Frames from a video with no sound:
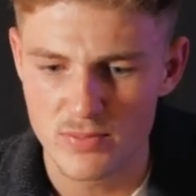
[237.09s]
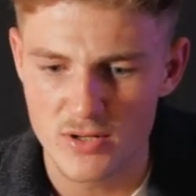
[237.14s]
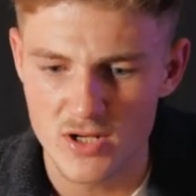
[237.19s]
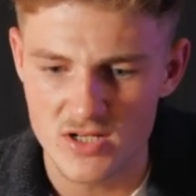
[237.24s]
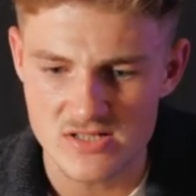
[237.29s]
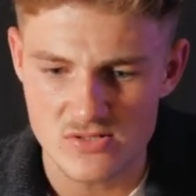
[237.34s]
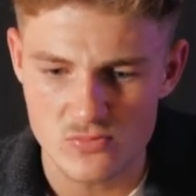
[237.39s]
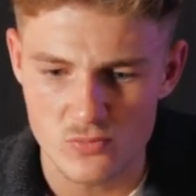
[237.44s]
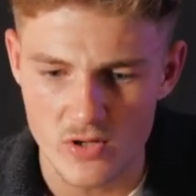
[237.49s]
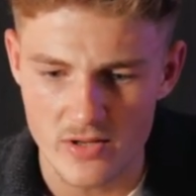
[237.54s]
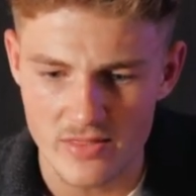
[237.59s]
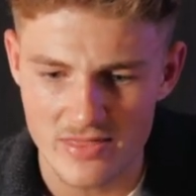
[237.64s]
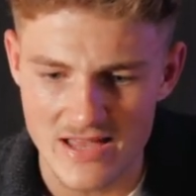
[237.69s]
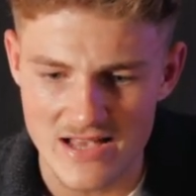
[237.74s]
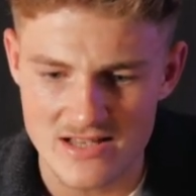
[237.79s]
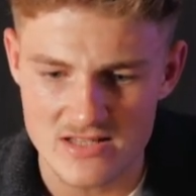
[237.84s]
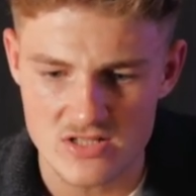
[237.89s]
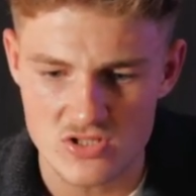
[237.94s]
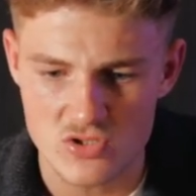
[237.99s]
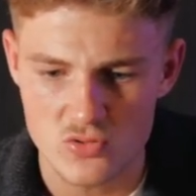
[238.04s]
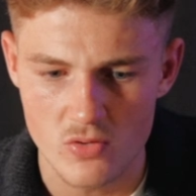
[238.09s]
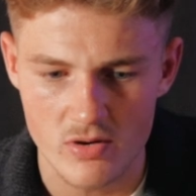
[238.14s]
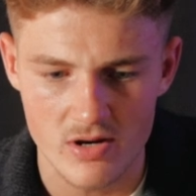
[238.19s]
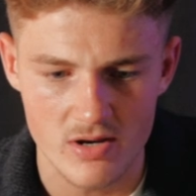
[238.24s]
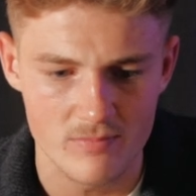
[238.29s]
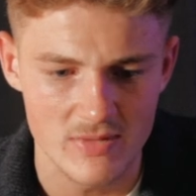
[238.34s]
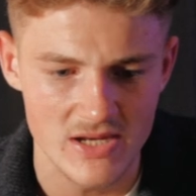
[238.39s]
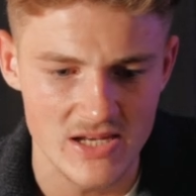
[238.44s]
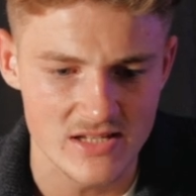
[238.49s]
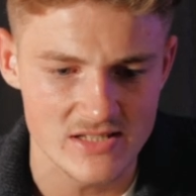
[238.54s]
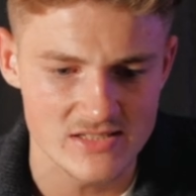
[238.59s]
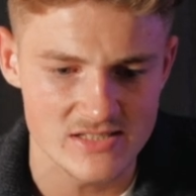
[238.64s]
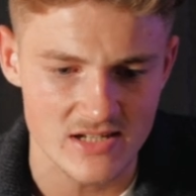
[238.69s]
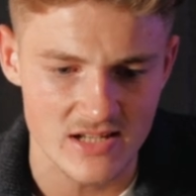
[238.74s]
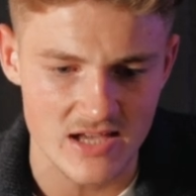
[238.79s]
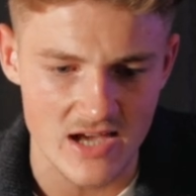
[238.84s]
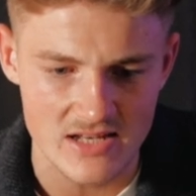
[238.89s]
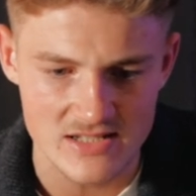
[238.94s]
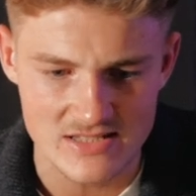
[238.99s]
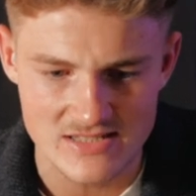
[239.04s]
plus 1,200 meetings and
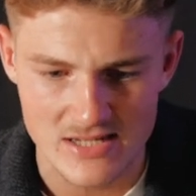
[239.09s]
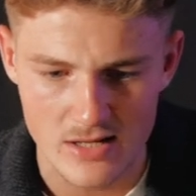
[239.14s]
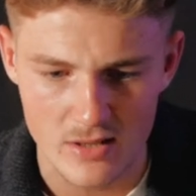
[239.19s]
gotten